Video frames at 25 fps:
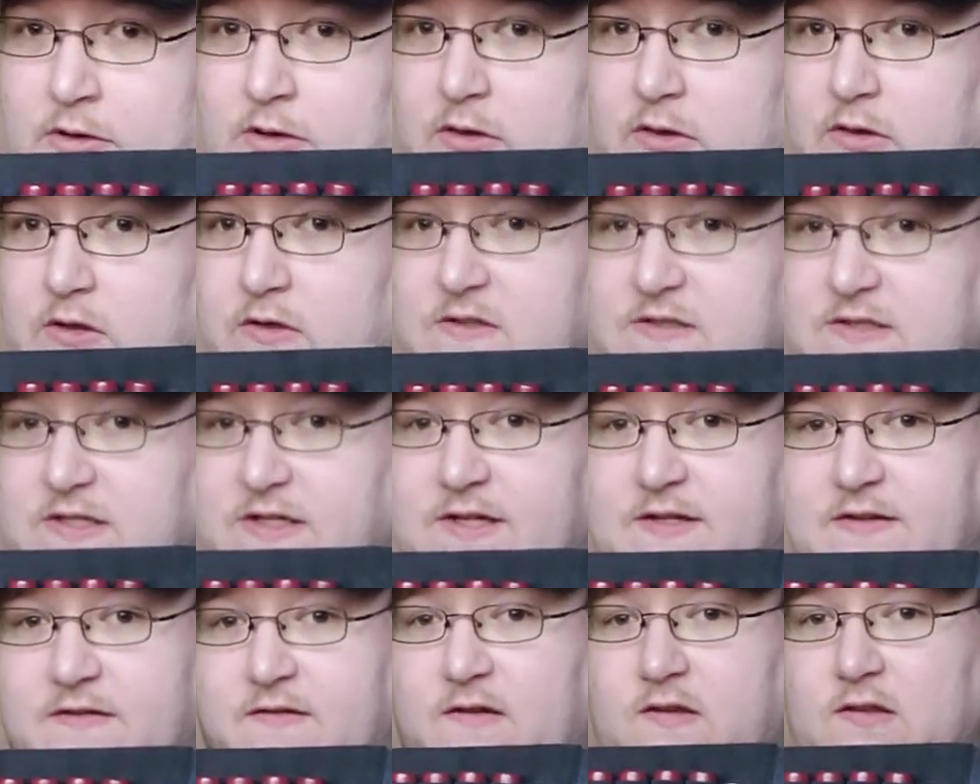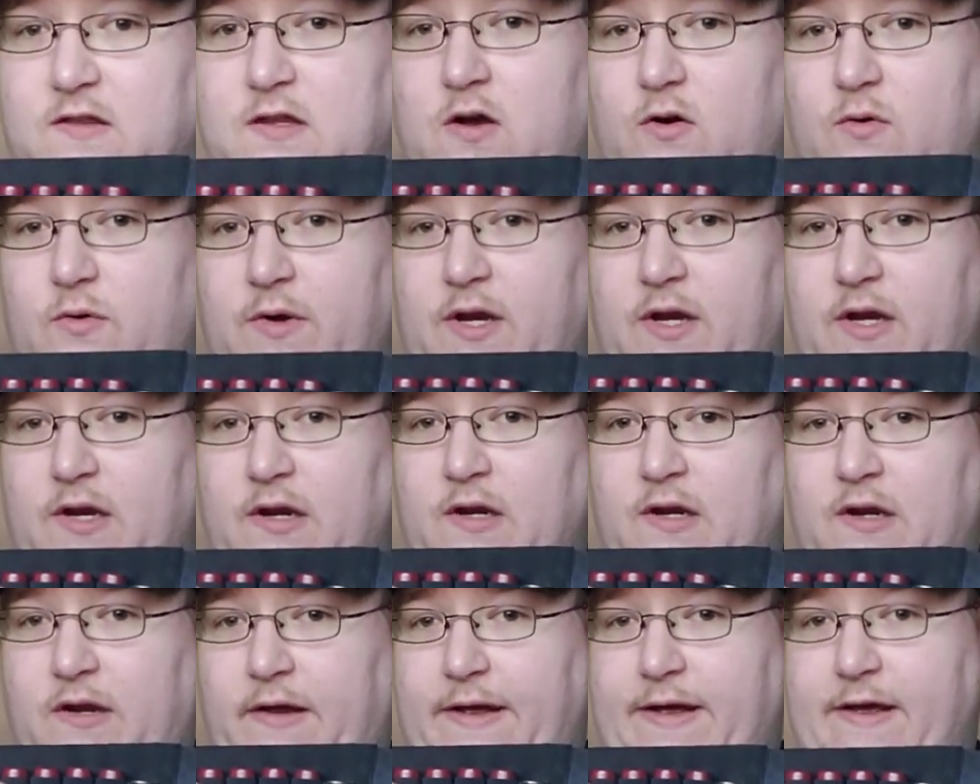looks like it's glowing
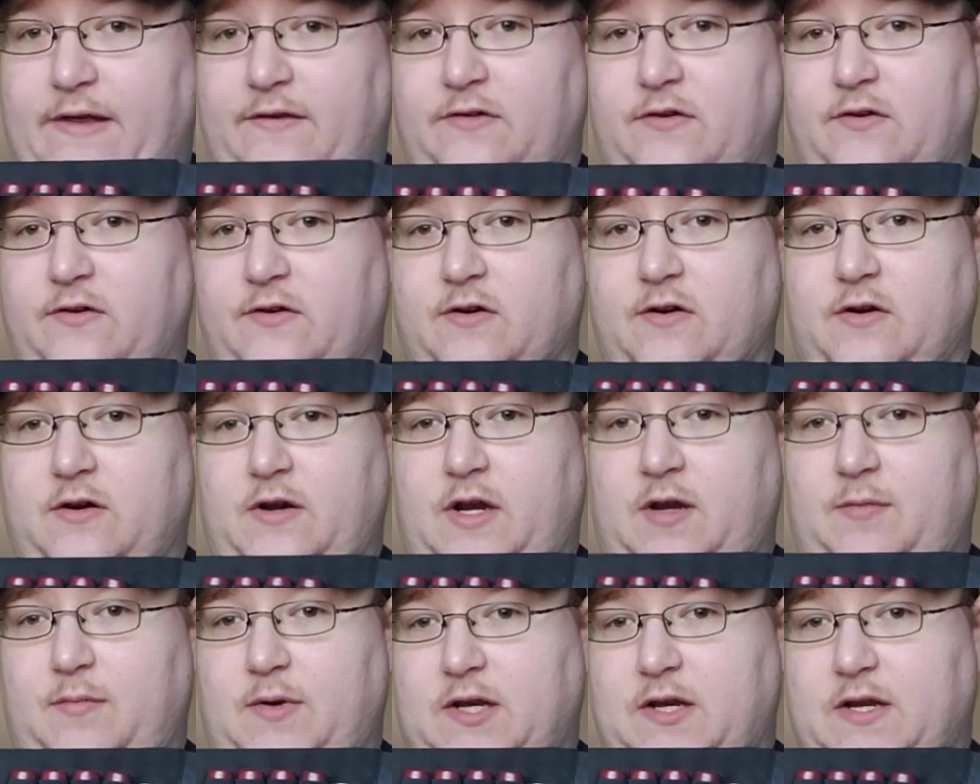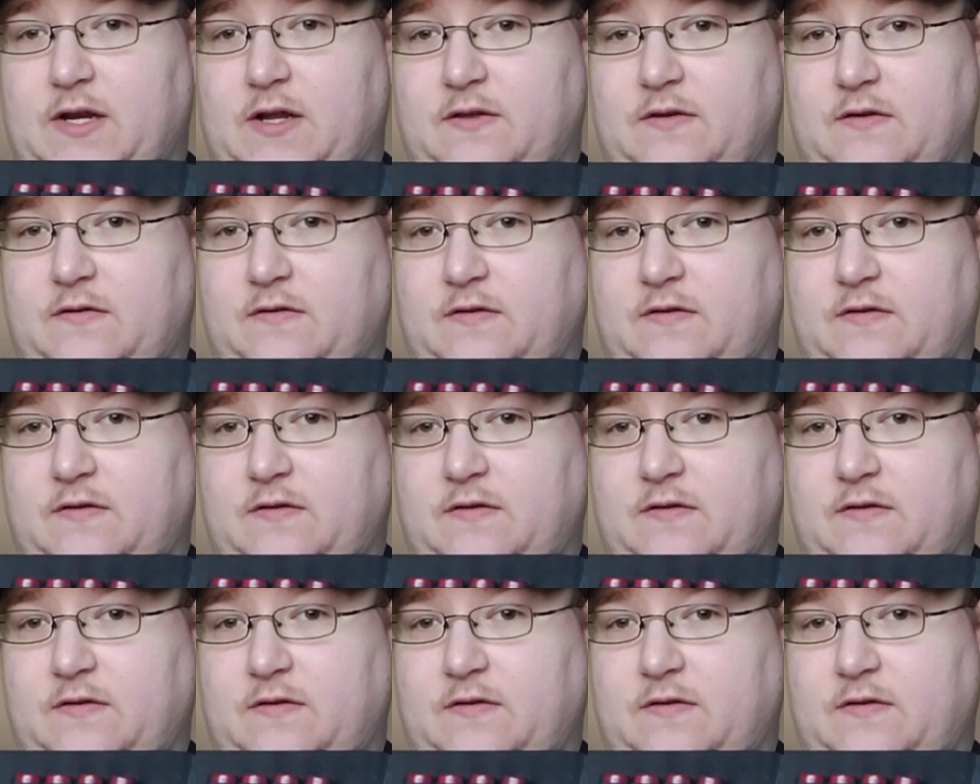as you're aiming down the